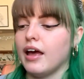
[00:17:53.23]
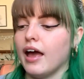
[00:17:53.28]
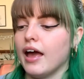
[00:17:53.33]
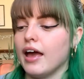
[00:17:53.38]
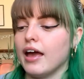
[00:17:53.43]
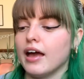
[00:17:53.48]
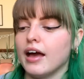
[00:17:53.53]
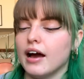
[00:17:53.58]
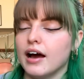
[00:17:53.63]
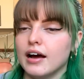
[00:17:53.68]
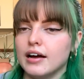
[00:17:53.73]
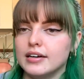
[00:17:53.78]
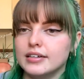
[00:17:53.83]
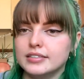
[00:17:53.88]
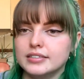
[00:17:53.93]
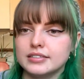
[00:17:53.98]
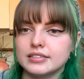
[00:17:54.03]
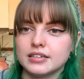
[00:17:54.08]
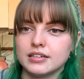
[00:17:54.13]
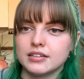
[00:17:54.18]

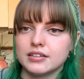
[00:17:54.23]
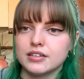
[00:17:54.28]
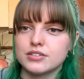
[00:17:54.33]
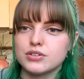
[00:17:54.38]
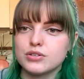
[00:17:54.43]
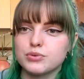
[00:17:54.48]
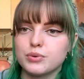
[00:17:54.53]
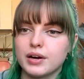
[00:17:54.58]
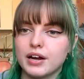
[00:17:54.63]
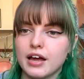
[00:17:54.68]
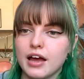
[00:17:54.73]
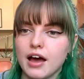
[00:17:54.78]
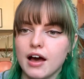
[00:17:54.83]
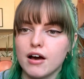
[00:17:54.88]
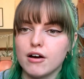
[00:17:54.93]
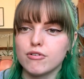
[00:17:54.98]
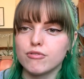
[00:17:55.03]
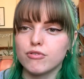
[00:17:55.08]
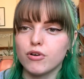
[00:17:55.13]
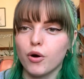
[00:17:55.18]
And this is what I
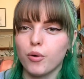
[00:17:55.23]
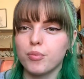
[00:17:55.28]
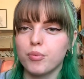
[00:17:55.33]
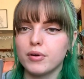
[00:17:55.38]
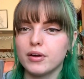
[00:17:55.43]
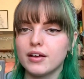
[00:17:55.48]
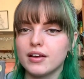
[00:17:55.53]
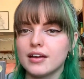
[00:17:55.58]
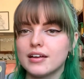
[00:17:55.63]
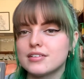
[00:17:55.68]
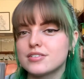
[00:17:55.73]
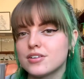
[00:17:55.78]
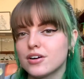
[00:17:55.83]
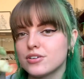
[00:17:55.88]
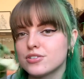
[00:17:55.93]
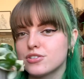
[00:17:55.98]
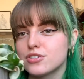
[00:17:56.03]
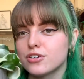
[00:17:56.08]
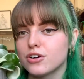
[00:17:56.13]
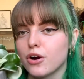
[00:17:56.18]
have. Hoping it
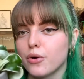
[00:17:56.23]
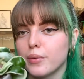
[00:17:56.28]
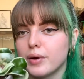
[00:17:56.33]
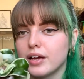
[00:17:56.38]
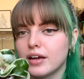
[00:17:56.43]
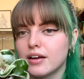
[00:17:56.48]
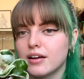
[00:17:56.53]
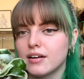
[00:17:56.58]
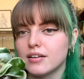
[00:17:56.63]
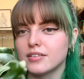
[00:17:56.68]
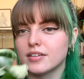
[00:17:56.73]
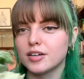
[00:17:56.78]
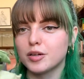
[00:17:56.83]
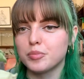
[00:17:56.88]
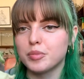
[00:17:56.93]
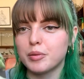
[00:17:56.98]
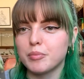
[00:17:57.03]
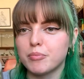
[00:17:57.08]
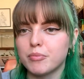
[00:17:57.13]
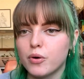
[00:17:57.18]
starts growing a little
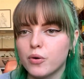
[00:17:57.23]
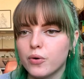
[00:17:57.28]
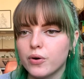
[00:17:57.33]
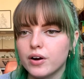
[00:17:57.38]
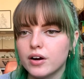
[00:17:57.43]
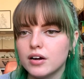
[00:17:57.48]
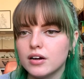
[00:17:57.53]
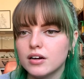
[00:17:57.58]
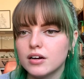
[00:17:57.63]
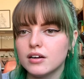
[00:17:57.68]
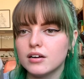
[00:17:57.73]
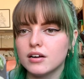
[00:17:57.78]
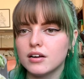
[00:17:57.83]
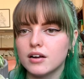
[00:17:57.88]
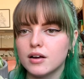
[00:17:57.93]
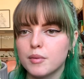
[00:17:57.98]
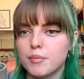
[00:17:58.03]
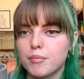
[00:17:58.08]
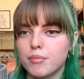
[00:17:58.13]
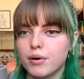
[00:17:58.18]
bit more,
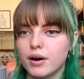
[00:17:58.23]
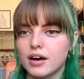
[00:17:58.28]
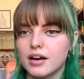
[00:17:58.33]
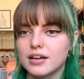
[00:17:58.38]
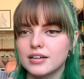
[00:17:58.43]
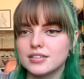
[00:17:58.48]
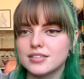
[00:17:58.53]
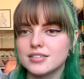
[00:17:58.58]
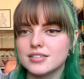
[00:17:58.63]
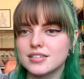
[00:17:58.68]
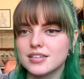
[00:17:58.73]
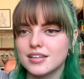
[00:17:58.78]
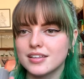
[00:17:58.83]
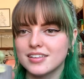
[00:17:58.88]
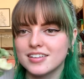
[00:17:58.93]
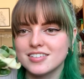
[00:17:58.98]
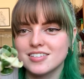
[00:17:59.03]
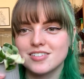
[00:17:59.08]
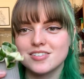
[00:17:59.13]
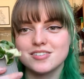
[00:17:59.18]
but
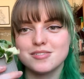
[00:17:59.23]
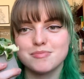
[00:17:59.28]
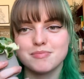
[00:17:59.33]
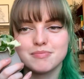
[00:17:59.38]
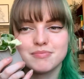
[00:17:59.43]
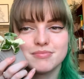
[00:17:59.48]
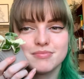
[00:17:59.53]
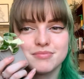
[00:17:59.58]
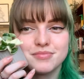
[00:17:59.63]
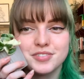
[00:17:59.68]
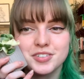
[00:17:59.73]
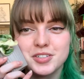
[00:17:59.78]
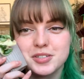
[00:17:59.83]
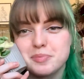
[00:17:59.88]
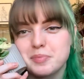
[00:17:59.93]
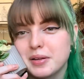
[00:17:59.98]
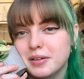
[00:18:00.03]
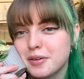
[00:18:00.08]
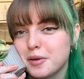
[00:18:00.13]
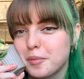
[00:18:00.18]
this is just
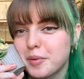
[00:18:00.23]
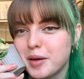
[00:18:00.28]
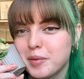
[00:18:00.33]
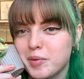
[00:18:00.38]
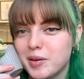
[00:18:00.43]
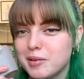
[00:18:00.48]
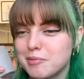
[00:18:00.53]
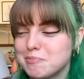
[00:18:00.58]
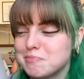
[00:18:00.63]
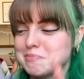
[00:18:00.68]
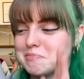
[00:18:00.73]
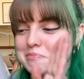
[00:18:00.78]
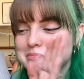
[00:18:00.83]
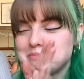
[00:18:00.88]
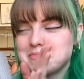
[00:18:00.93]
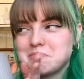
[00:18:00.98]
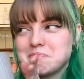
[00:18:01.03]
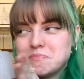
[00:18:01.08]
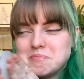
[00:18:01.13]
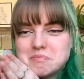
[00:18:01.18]
my little baby.
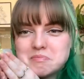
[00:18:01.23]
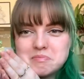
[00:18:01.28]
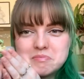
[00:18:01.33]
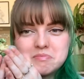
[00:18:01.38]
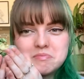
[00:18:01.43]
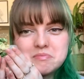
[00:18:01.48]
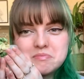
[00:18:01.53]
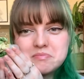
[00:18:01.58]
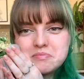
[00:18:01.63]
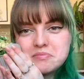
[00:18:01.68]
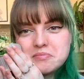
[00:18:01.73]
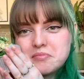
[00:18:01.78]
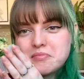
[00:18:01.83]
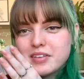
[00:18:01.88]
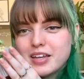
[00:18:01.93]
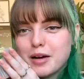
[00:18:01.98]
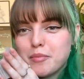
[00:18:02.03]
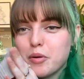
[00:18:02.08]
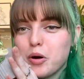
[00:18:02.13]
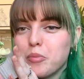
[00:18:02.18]

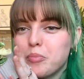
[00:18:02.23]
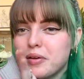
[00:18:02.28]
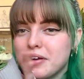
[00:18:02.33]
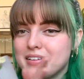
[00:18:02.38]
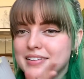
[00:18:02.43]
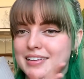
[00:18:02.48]
I'm hoping